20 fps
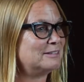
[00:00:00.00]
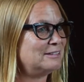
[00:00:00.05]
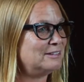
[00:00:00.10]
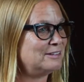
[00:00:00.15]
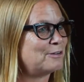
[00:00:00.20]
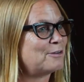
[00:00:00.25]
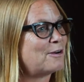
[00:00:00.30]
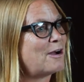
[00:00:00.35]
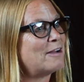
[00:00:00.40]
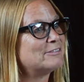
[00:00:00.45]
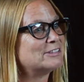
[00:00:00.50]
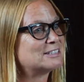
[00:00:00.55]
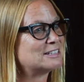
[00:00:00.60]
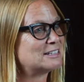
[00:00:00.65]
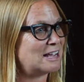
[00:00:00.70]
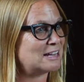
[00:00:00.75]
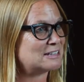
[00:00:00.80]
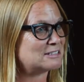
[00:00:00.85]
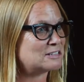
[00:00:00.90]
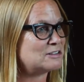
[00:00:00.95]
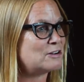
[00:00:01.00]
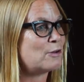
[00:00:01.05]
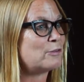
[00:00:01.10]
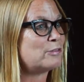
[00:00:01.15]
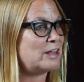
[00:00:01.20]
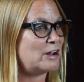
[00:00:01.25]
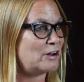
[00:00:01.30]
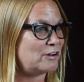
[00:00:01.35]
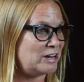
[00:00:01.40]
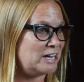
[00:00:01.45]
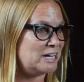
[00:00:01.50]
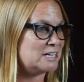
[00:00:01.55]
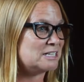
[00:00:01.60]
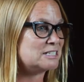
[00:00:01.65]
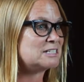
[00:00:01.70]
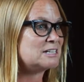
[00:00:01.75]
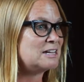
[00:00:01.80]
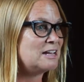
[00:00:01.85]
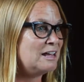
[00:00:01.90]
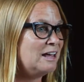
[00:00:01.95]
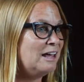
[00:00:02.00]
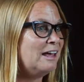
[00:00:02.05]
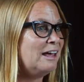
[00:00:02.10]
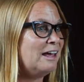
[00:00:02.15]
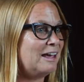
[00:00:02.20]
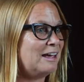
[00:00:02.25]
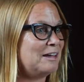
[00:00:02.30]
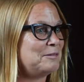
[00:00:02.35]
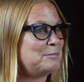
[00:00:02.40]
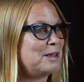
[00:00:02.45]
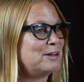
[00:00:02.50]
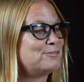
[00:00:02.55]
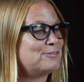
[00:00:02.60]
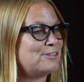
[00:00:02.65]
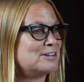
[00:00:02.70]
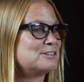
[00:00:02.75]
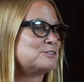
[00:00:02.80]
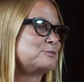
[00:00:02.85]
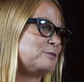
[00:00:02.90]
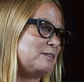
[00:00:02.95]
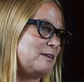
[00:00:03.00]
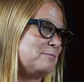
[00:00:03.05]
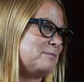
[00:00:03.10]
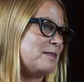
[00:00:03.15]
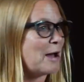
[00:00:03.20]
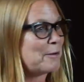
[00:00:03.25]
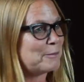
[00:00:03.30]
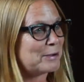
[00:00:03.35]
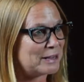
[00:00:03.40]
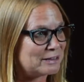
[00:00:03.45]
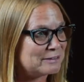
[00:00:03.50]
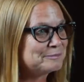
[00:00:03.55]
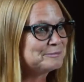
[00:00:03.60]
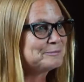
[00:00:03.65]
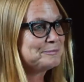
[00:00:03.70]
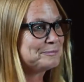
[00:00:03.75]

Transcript: you know, obviously get to know their kids and made friends with them that way.